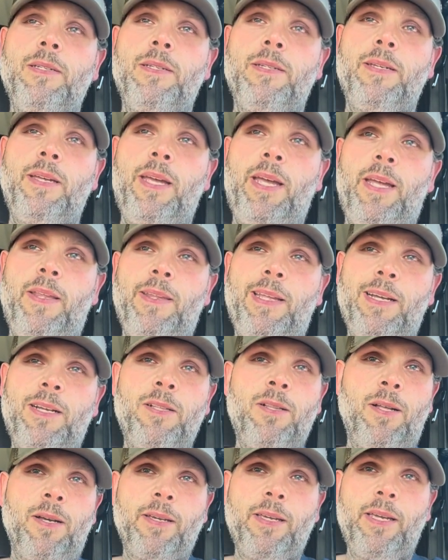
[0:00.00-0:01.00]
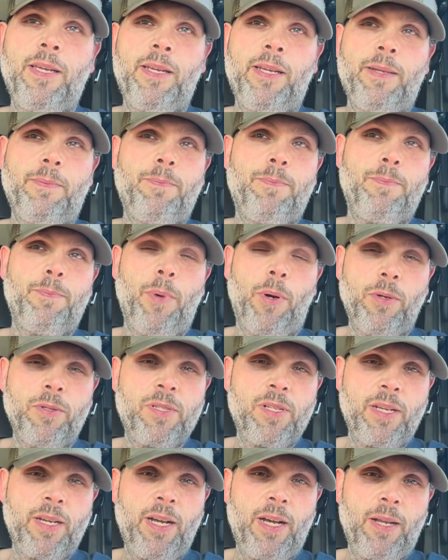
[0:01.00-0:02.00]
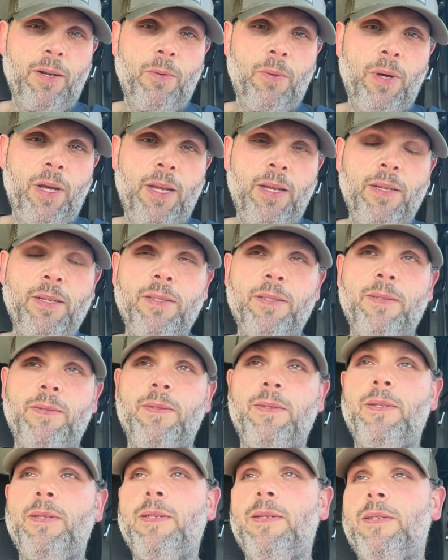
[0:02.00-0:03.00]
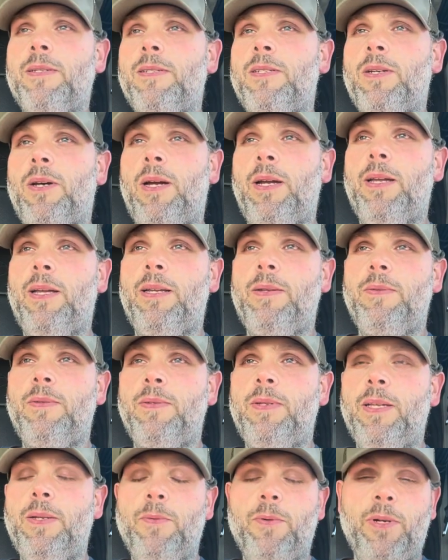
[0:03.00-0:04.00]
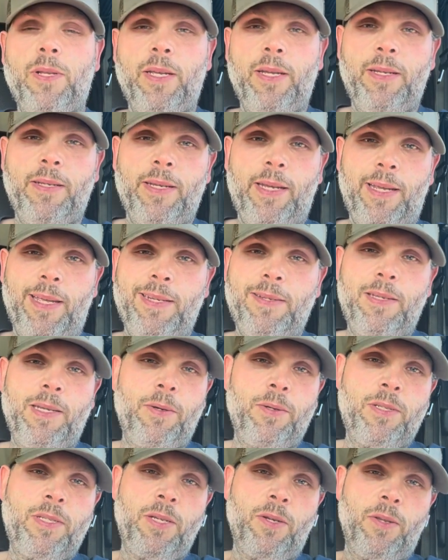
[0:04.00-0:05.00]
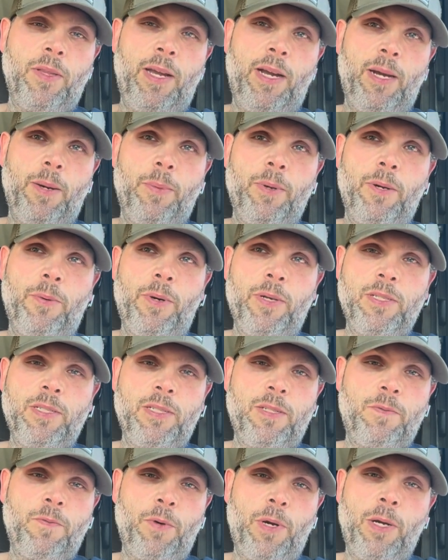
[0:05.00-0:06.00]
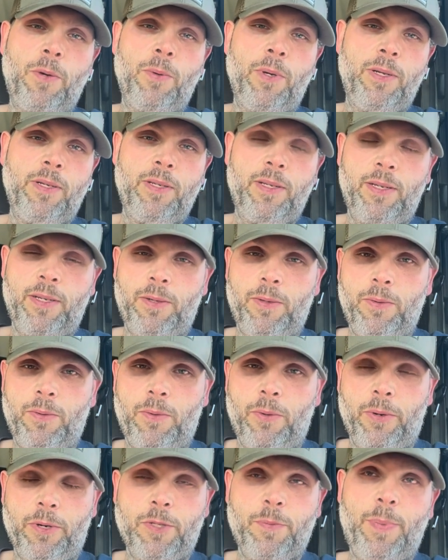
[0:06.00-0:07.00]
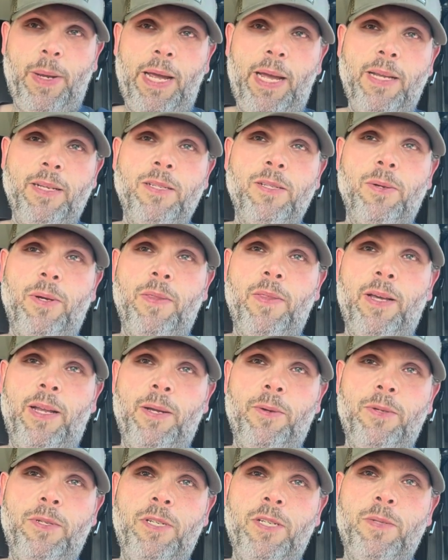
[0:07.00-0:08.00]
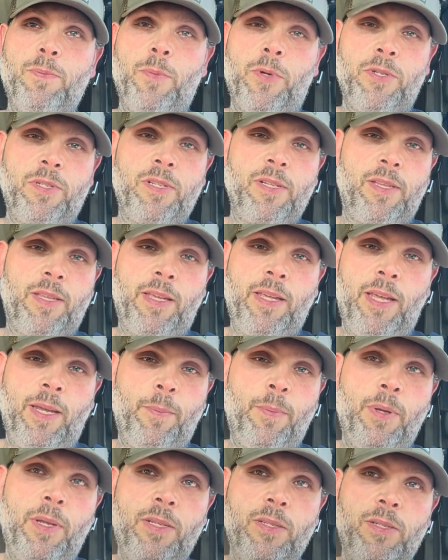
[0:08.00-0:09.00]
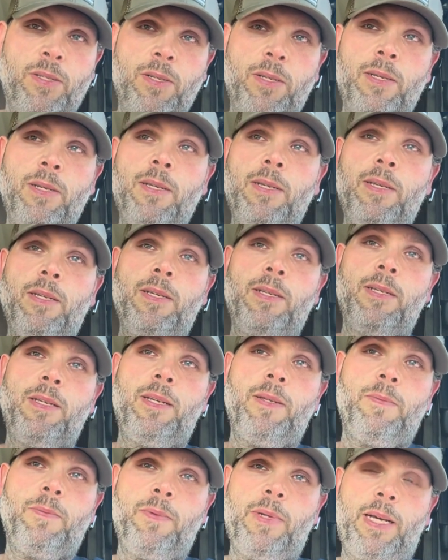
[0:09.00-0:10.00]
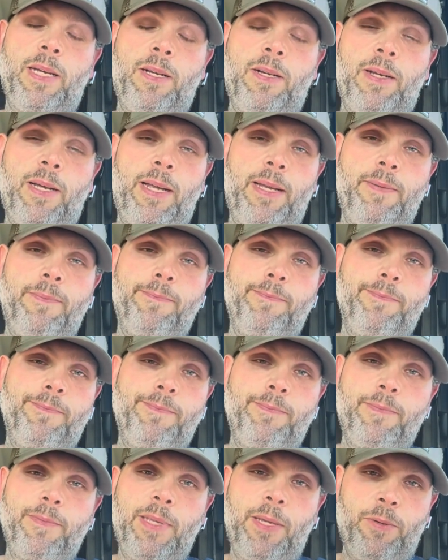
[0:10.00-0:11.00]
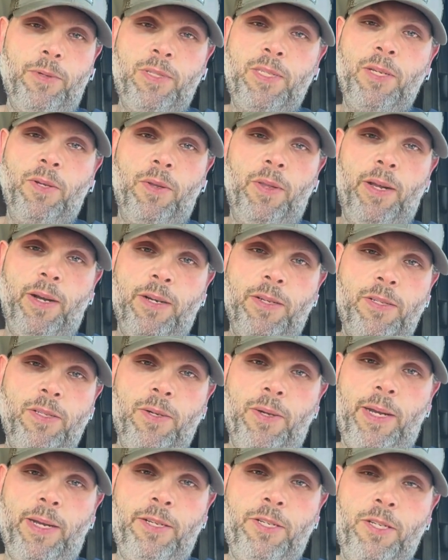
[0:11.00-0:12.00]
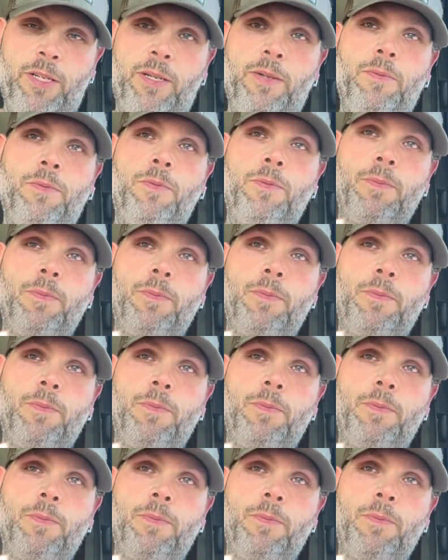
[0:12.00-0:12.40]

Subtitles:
and that clunking had mostly gone away. So it didn't really, like, it was still there, but it wasn't as frequent or as bad. So I thought it was just mostly the kingpins, and it was still there. So I should have